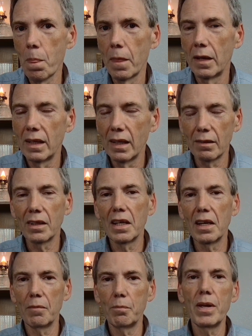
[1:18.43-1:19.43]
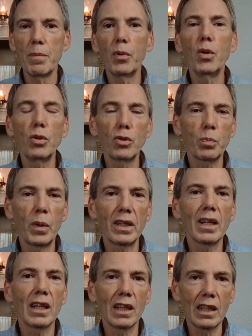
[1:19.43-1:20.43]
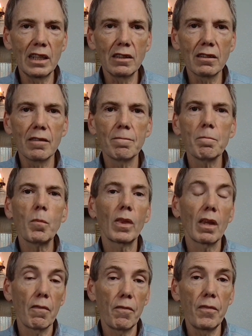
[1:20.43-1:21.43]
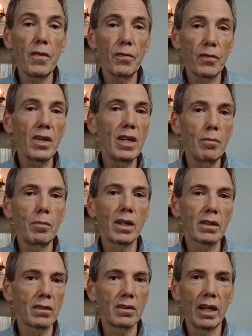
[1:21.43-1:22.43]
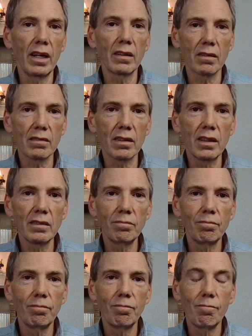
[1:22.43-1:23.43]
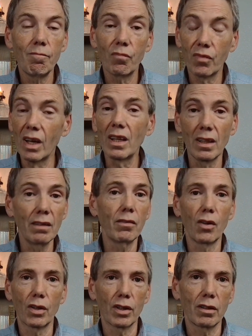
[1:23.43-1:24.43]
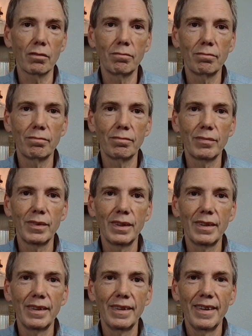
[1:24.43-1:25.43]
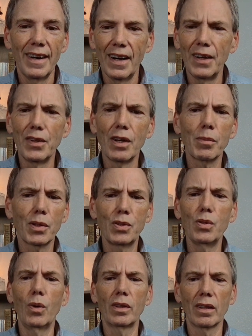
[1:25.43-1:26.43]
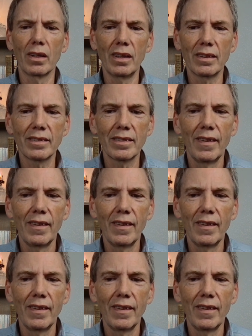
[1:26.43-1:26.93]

Yeah, people who spend at least 15 minutes a day in the sun, they live longer. Number two on the list,